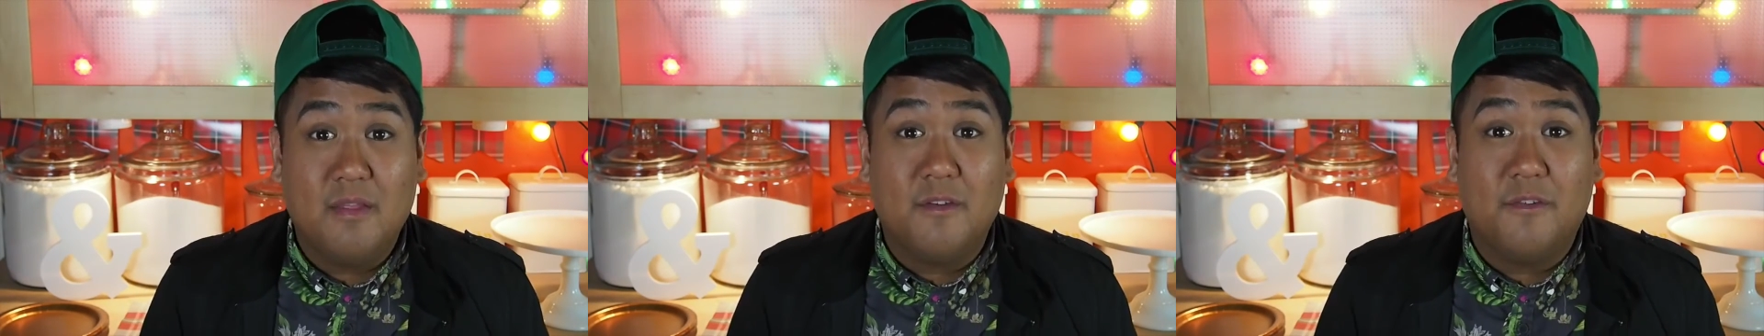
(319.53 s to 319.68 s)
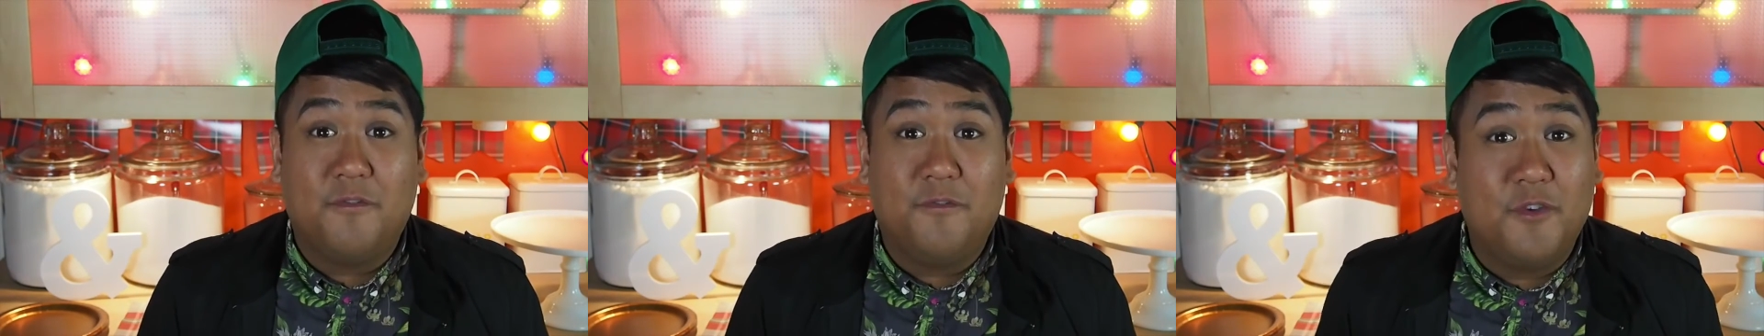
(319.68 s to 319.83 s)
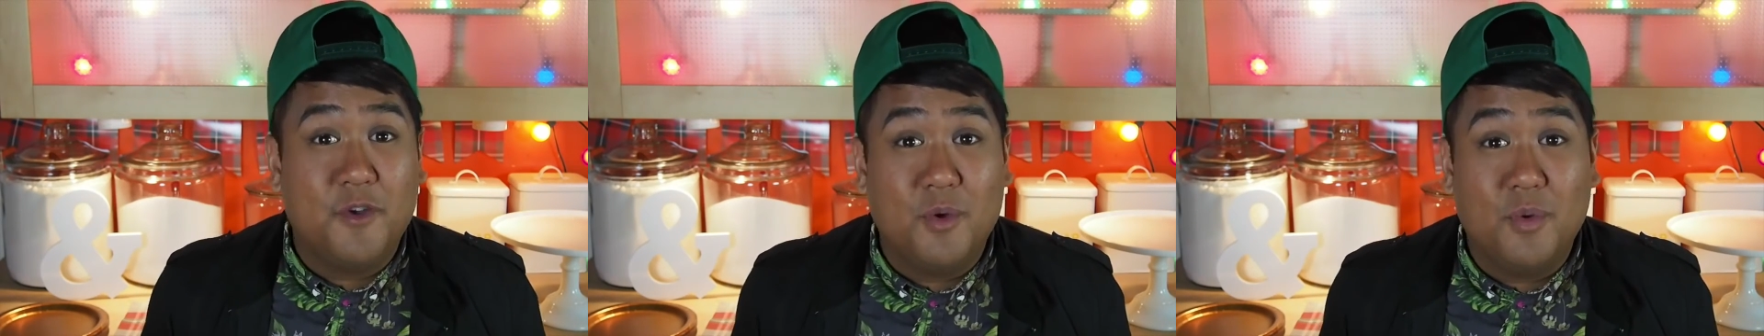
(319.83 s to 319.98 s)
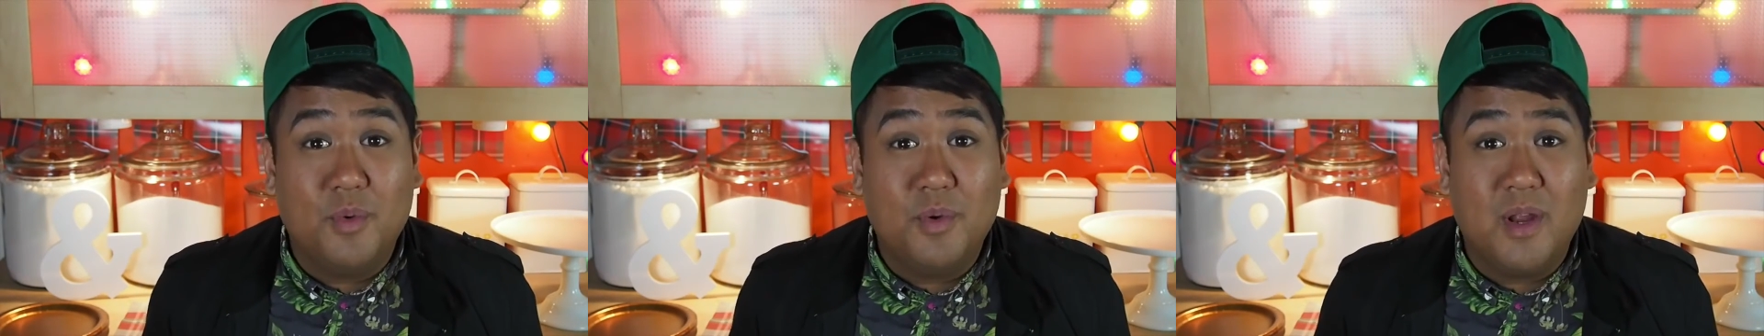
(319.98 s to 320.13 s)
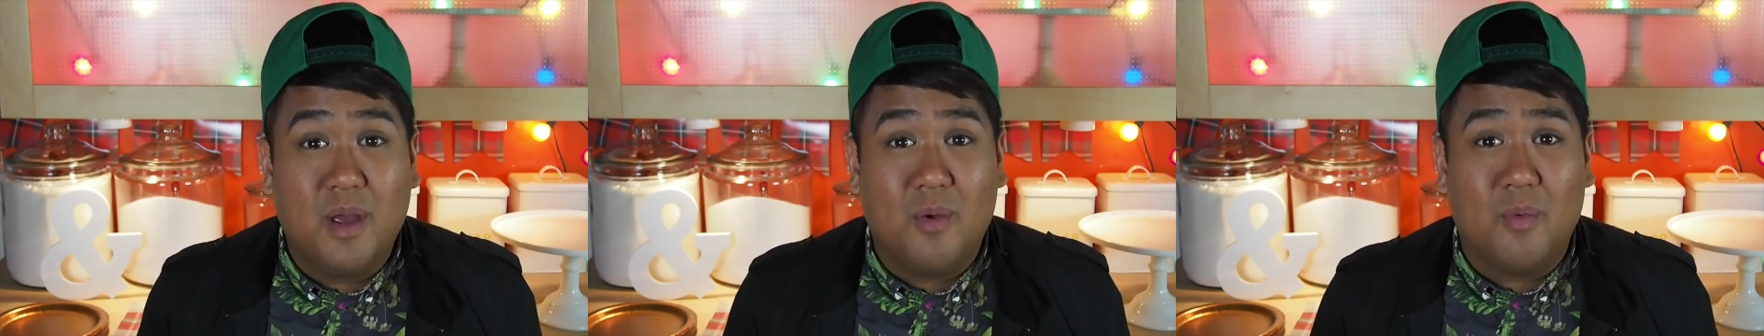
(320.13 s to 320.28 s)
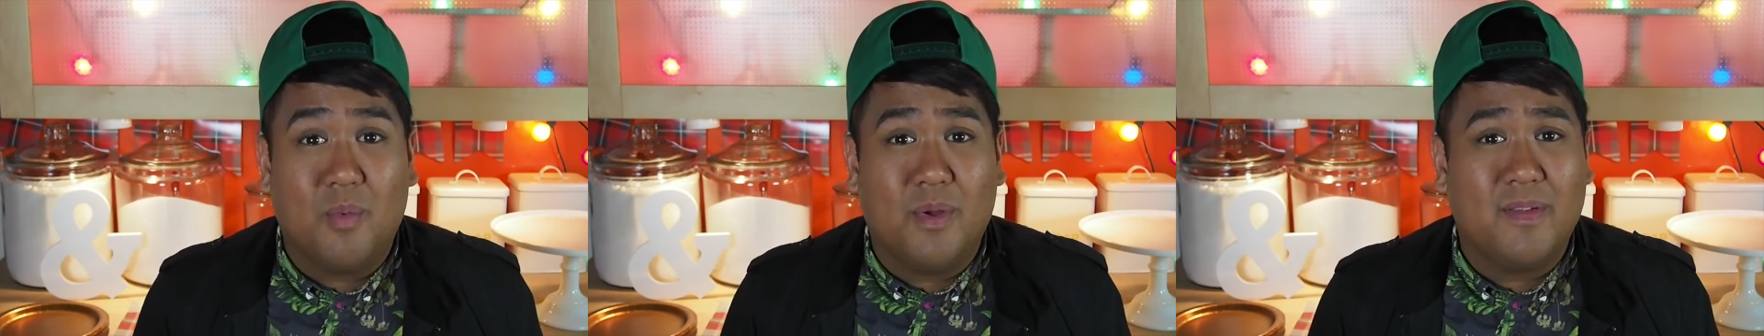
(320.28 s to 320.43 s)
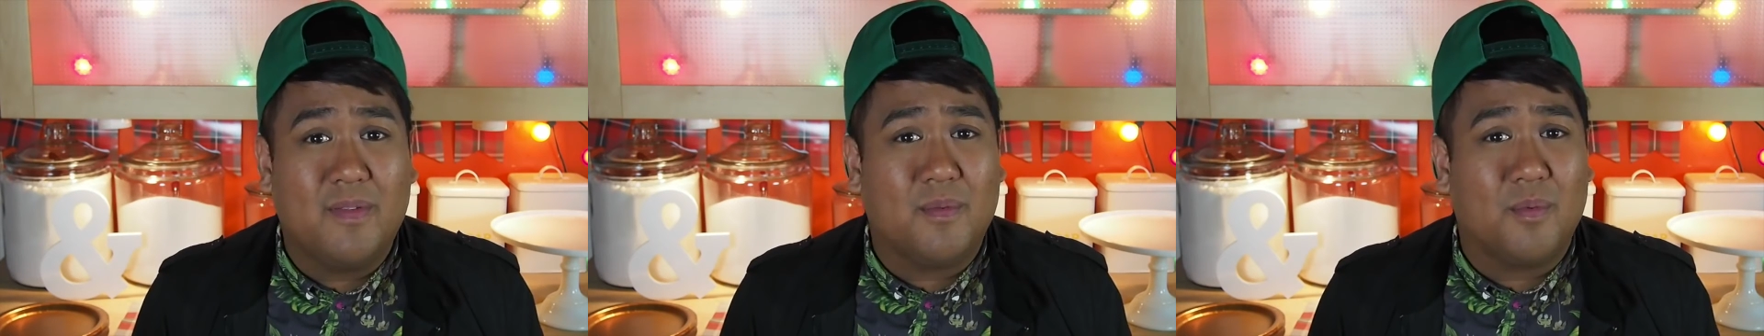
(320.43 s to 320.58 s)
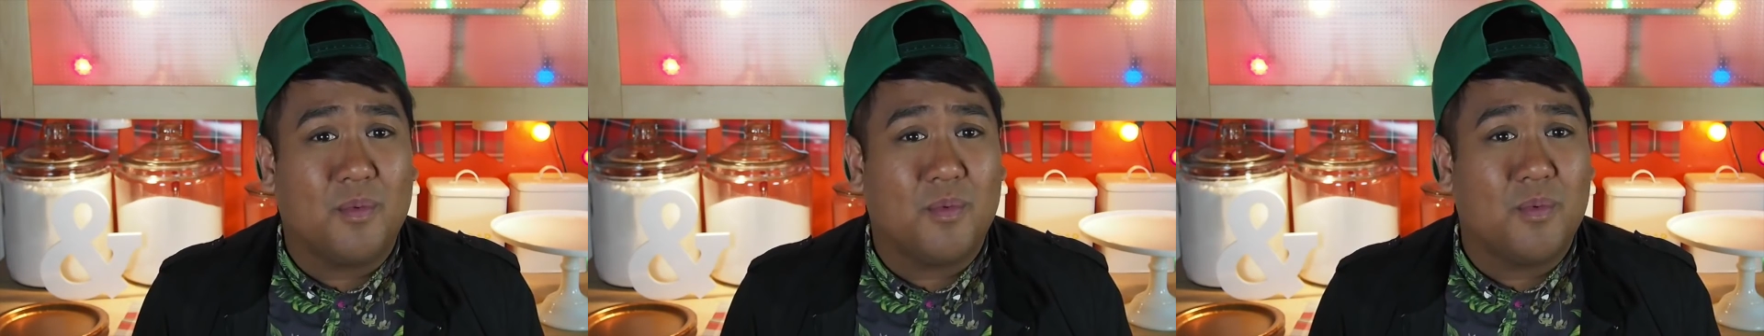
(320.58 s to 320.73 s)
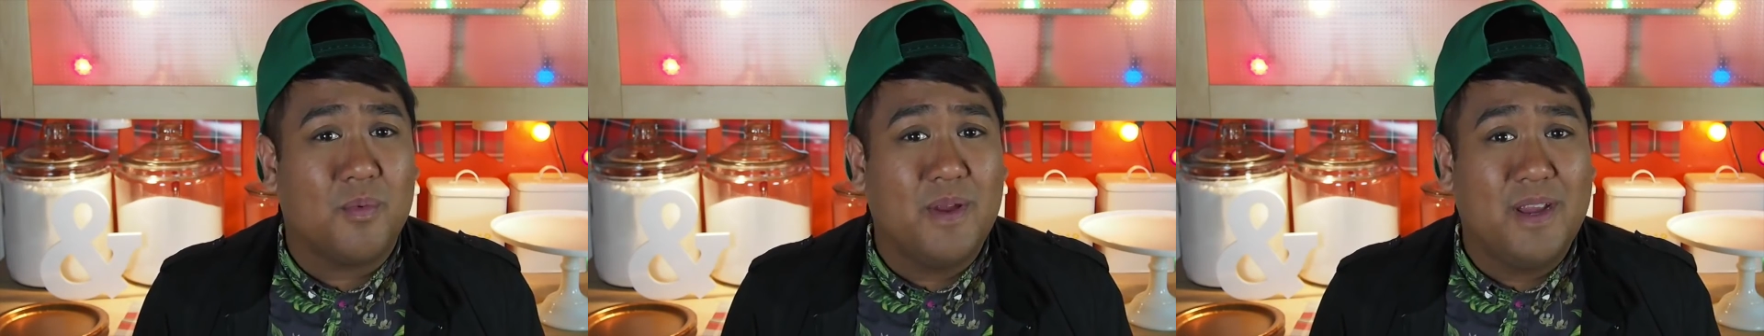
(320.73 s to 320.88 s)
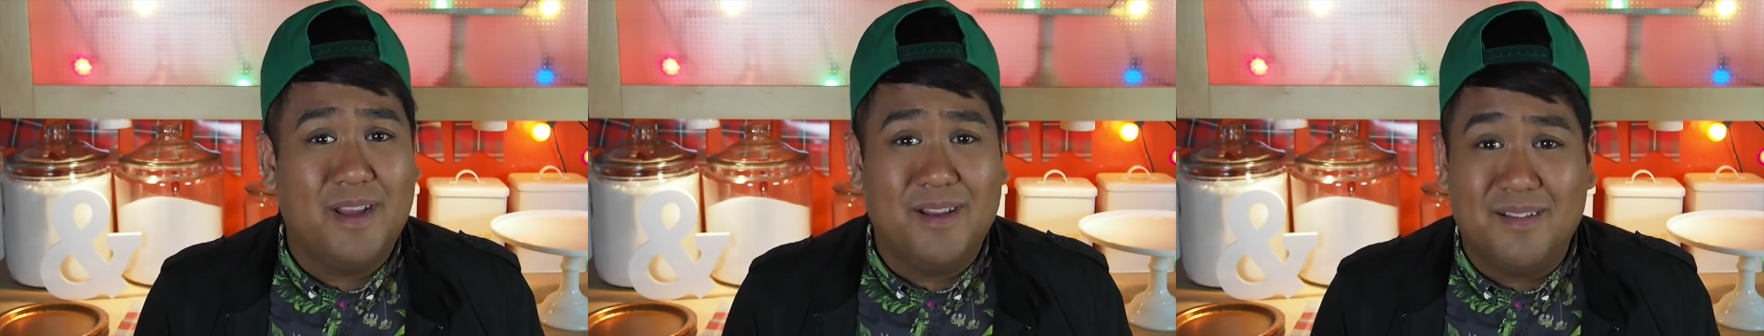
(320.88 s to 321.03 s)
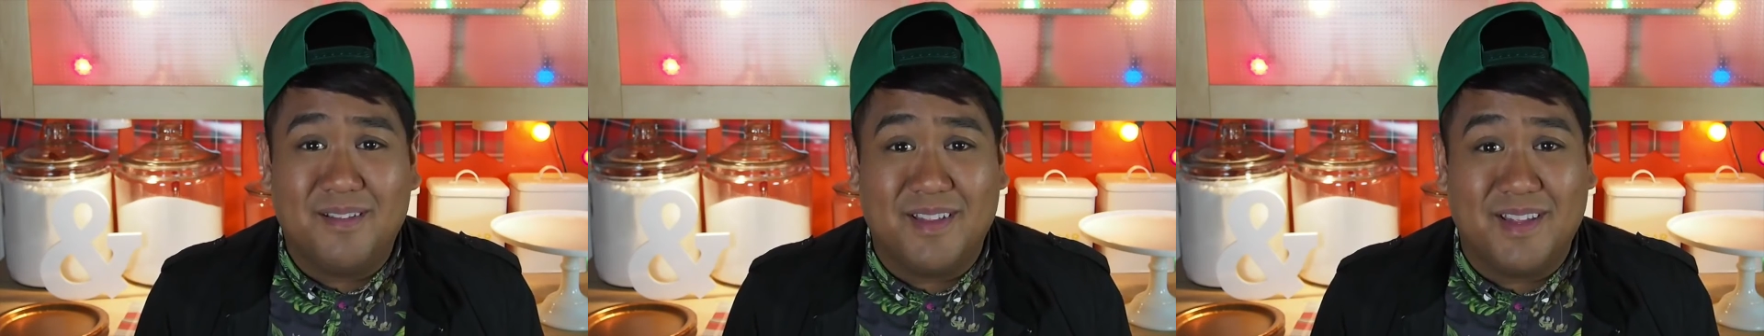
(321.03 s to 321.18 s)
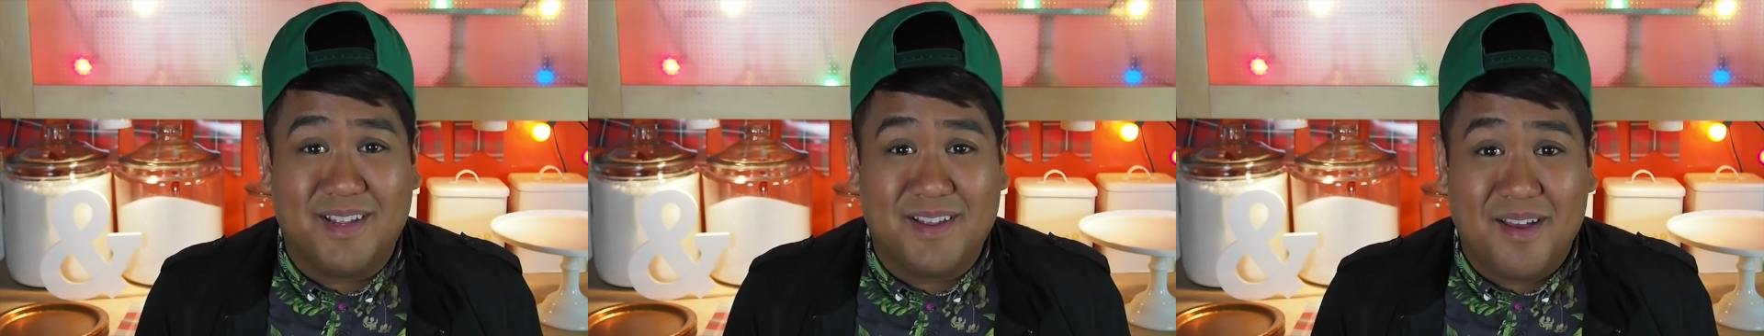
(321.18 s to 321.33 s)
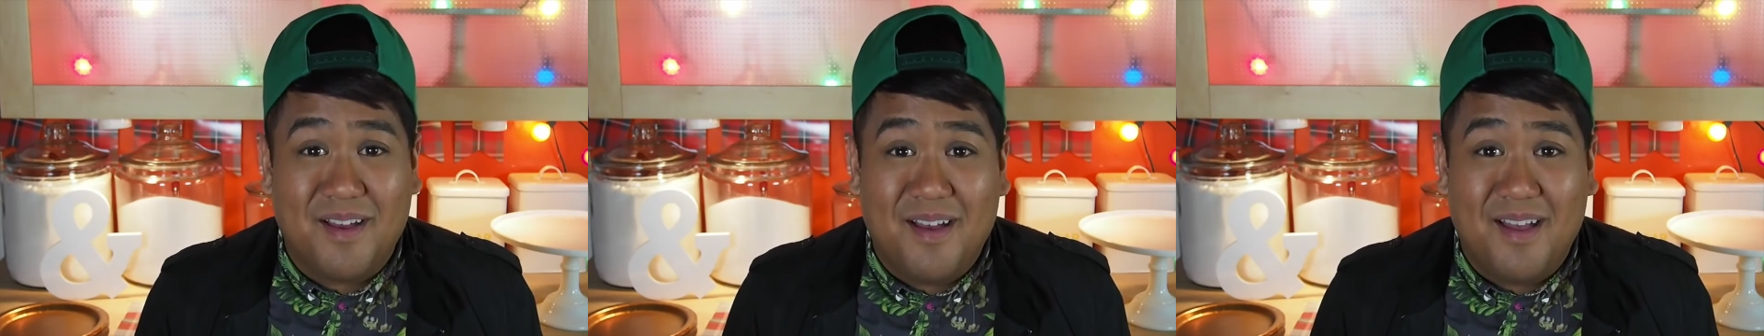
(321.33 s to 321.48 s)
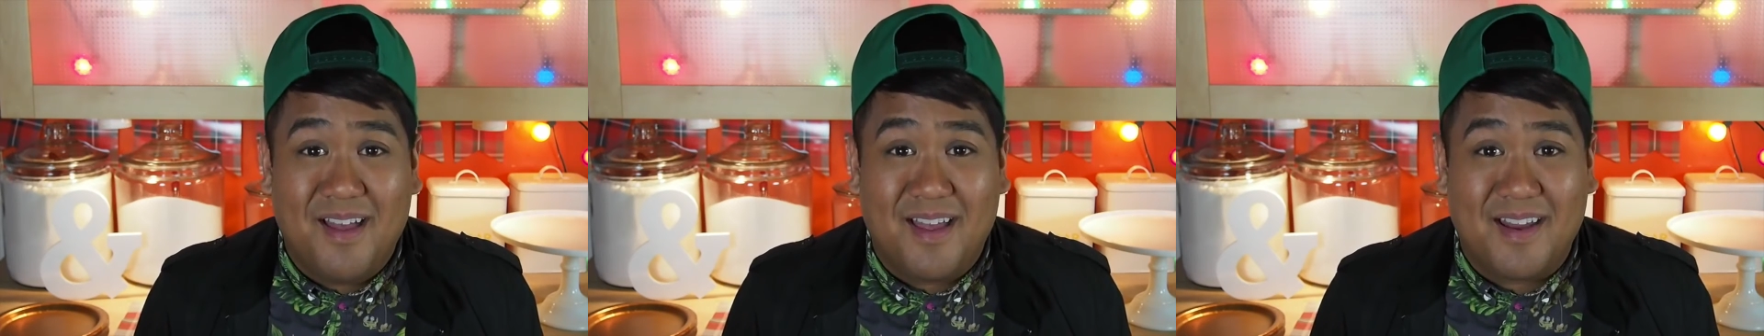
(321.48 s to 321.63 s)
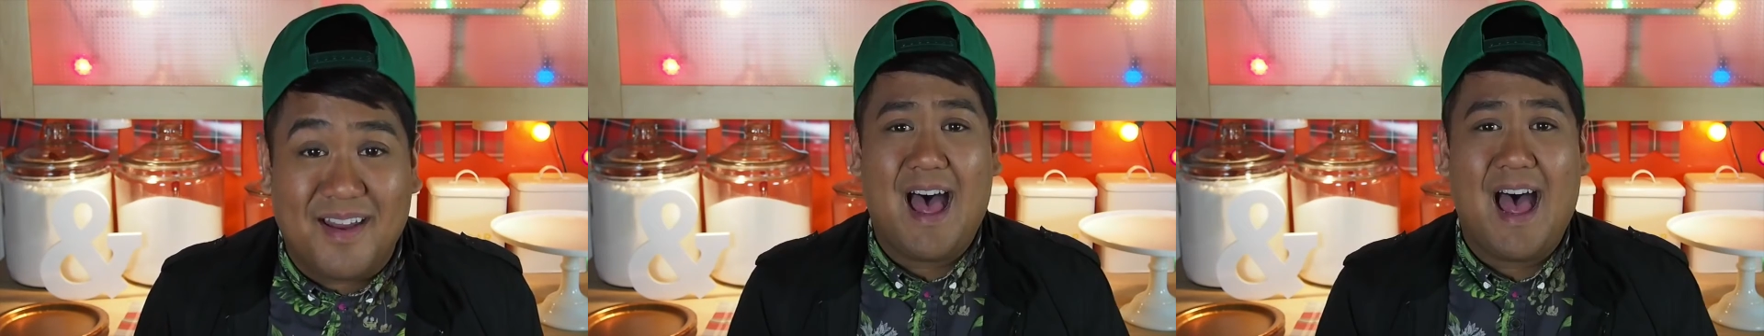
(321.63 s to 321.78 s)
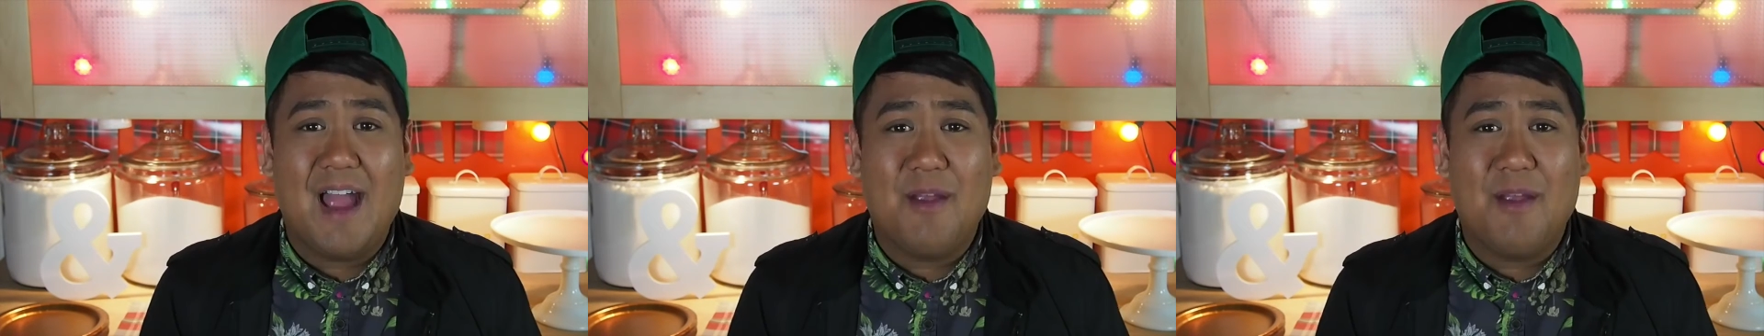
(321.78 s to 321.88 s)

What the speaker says: The food was really good.